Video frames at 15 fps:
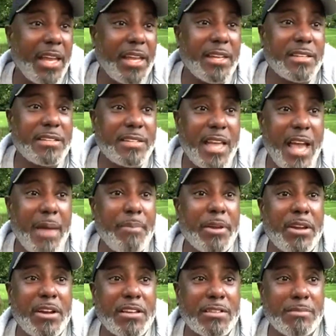And it's sad
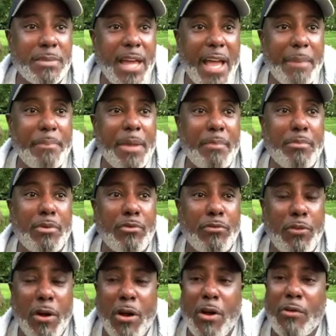because black people
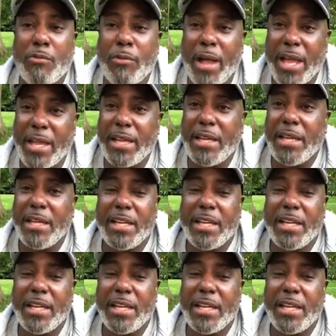fall right